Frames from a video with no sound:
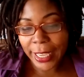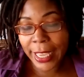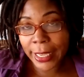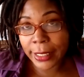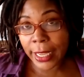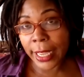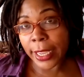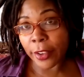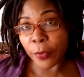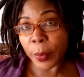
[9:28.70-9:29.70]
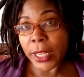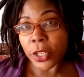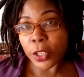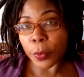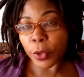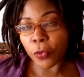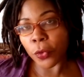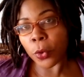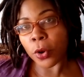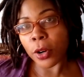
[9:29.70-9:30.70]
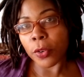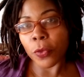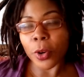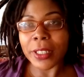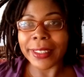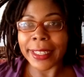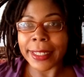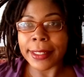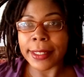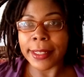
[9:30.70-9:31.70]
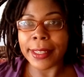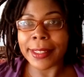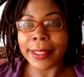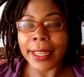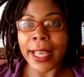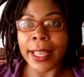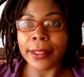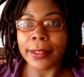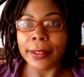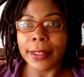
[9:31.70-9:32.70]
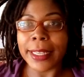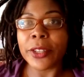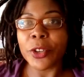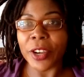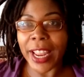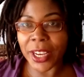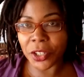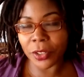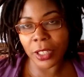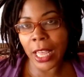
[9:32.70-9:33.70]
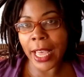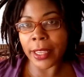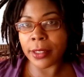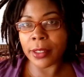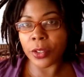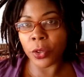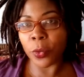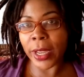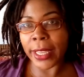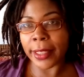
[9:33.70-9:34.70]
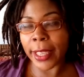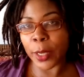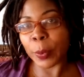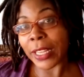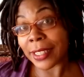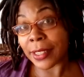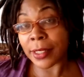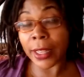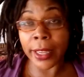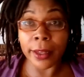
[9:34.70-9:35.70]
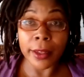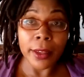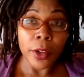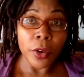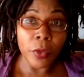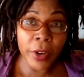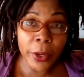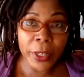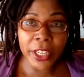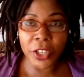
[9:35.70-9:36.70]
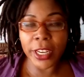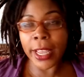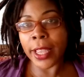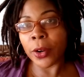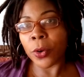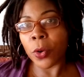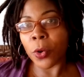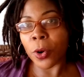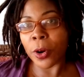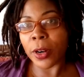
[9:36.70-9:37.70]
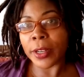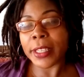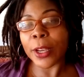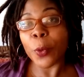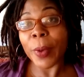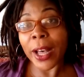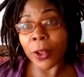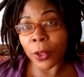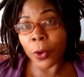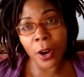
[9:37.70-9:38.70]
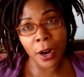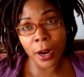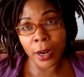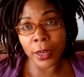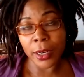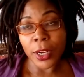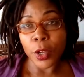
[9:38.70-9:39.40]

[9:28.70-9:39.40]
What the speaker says: As I have mentioned before, Fortaleza is not internationalized the way that places like Rio de Janeiro or Sao Paulo are.